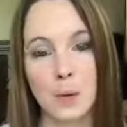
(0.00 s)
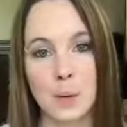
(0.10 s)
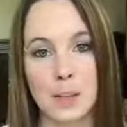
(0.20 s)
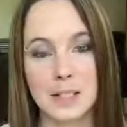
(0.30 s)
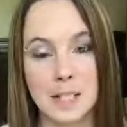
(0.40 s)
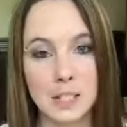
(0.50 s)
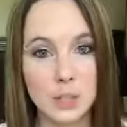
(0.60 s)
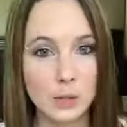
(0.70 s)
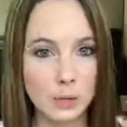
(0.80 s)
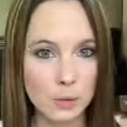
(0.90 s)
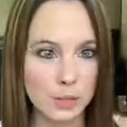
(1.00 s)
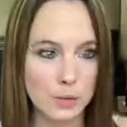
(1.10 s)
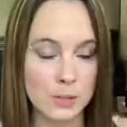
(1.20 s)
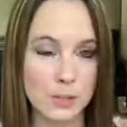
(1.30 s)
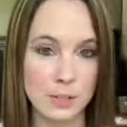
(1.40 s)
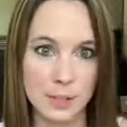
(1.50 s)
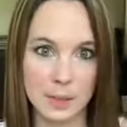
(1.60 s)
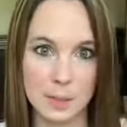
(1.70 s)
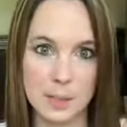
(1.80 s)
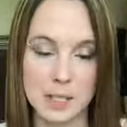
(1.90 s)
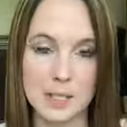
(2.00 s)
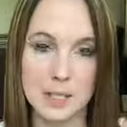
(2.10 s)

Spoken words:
was a new user LipSense